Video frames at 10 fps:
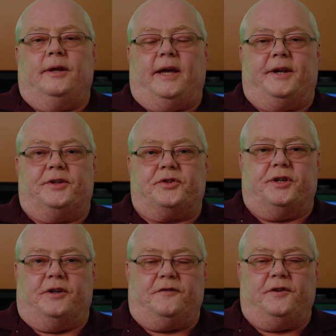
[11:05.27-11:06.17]
And it's
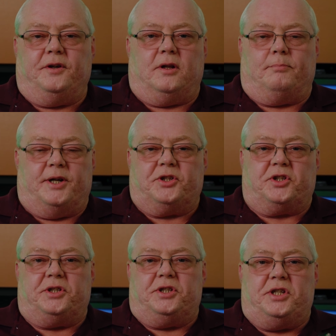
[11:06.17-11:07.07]
going to fill a bunch
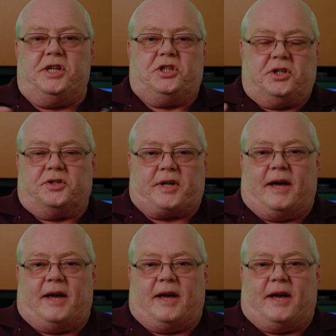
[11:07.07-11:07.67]
of niches